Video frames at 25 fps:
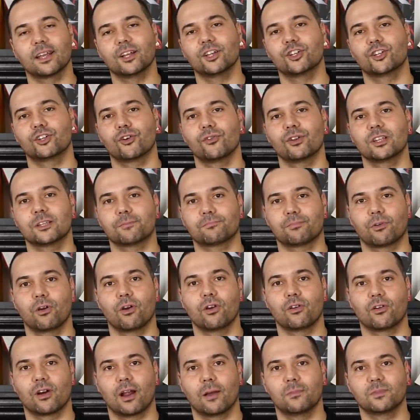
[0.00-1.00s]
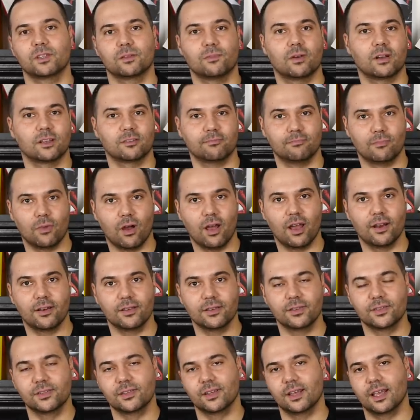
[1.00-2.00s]
insurance programs amongst
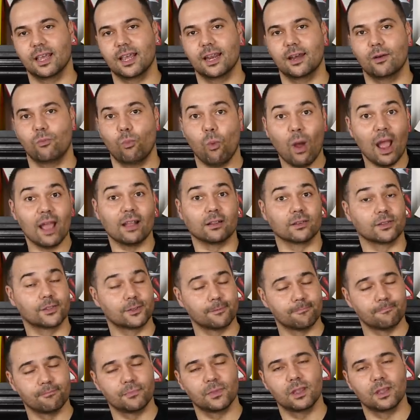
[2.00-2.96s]
miners in Wales.